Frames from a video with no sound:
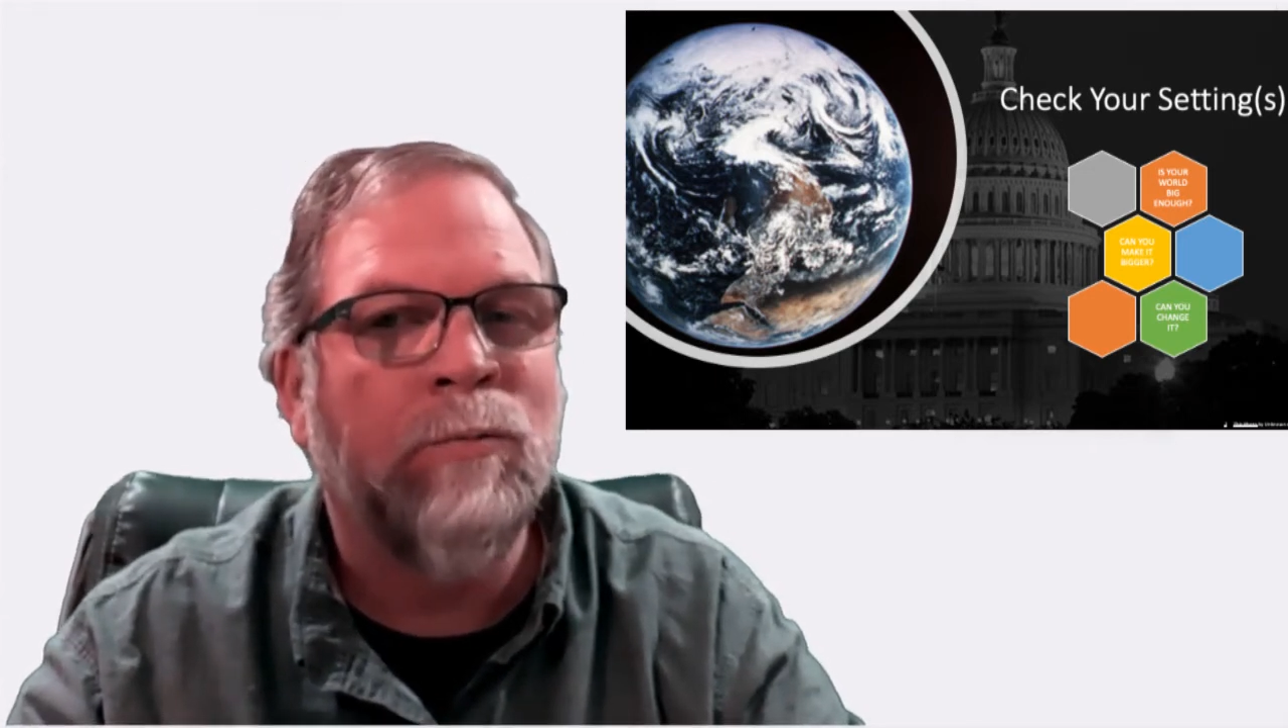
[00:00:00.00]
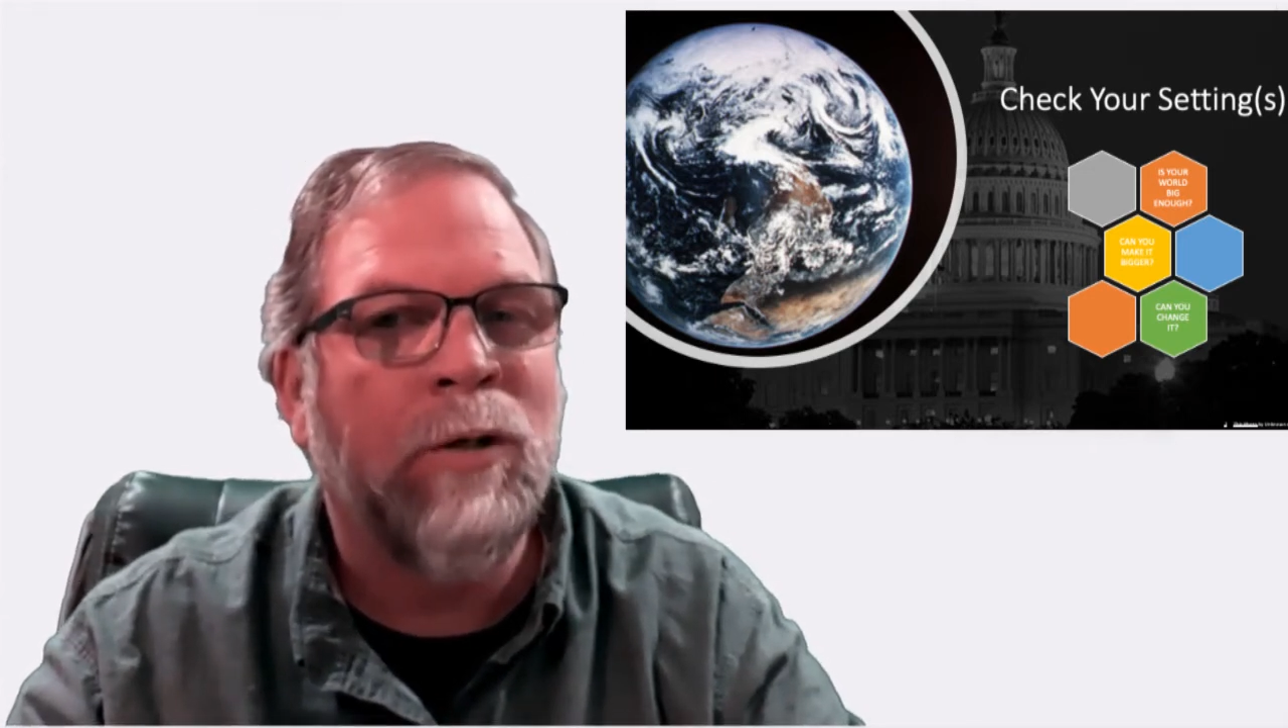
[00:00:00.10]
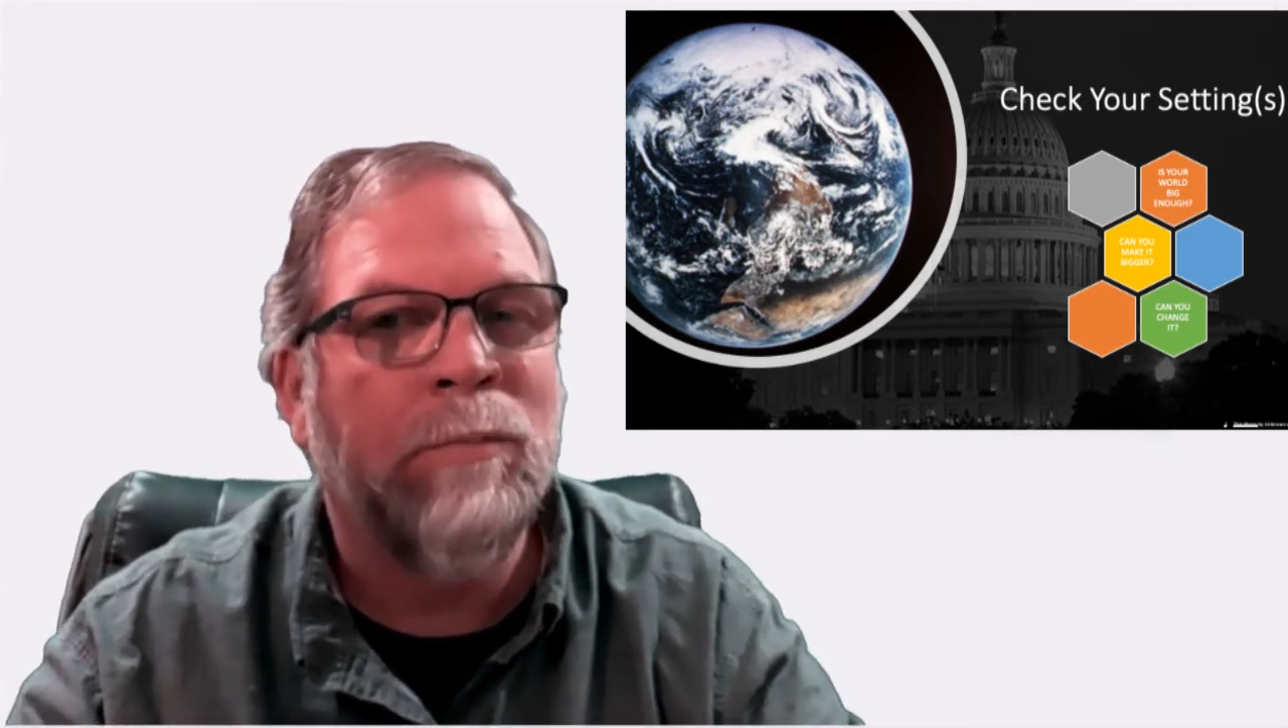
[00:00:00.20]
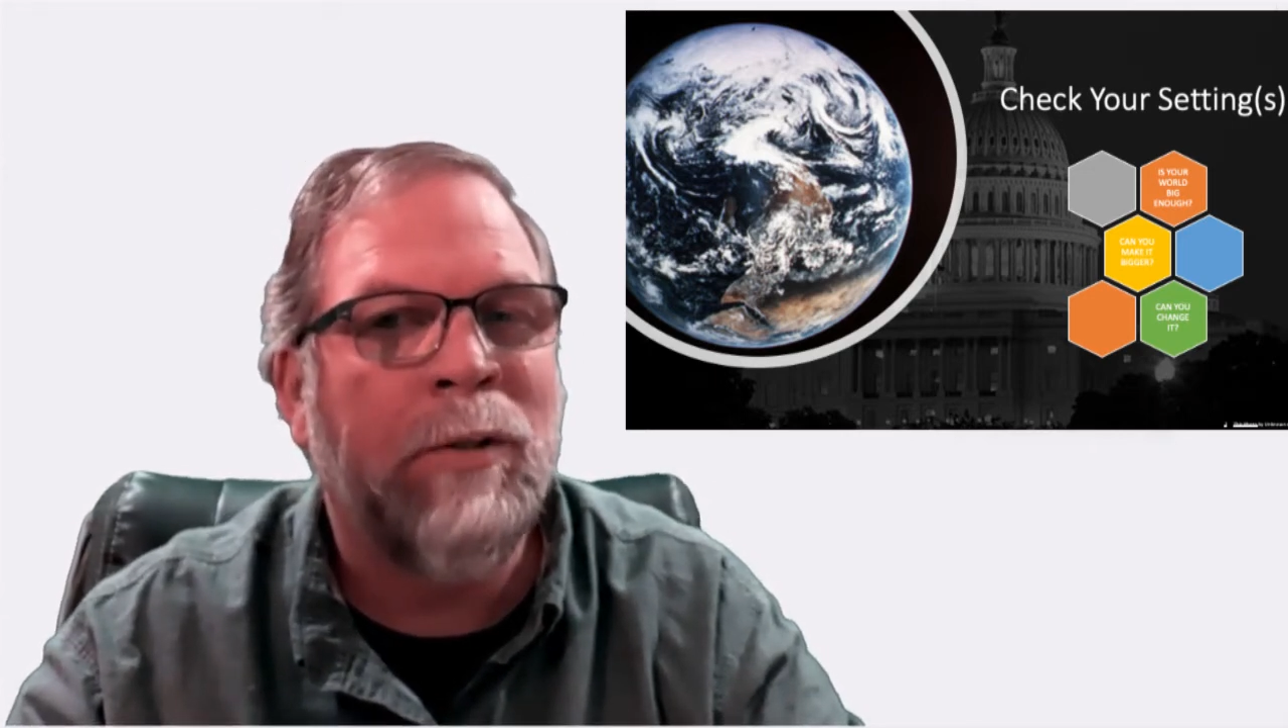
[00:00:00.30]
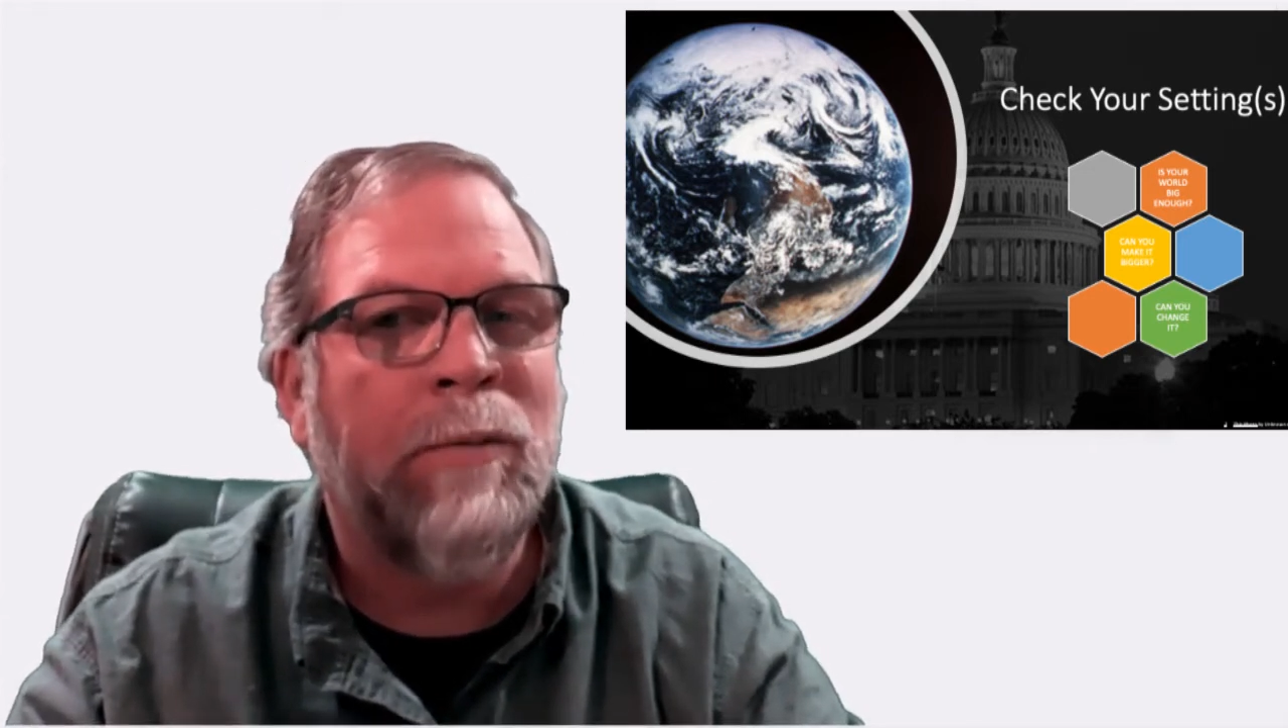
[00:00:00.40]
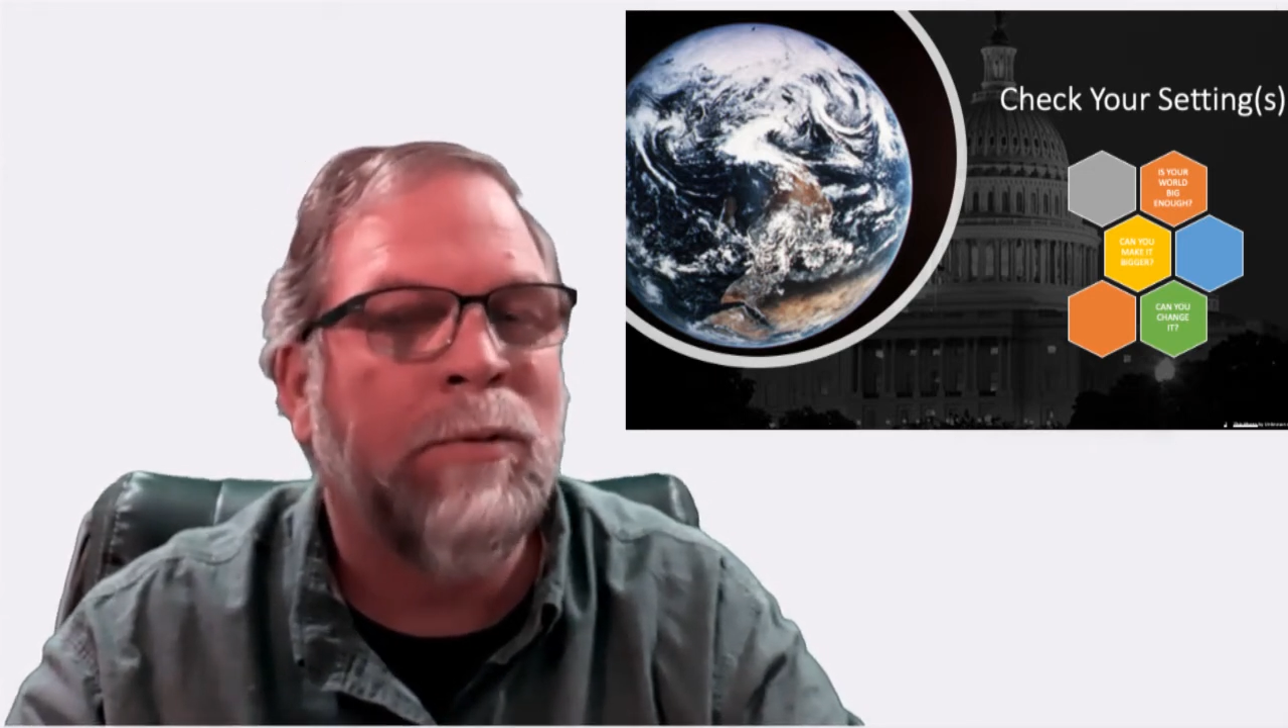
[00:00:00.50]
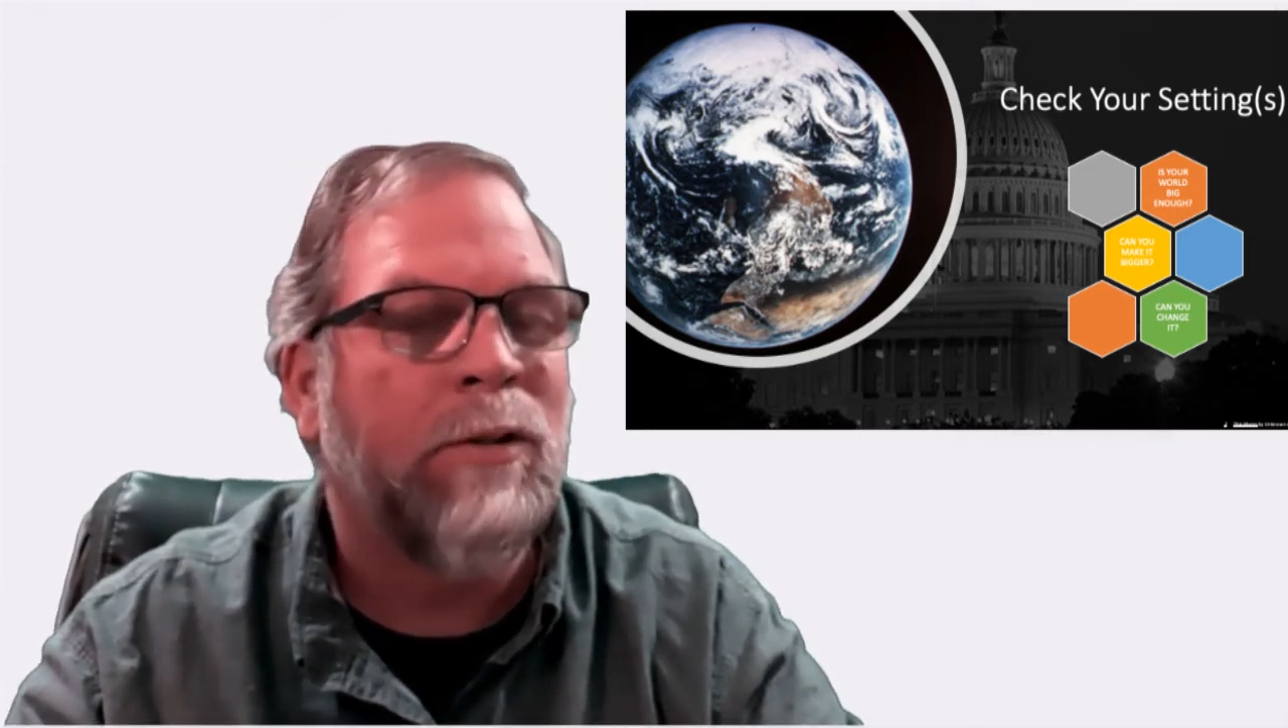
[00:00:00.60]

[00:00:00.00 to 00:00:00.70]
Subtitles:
where people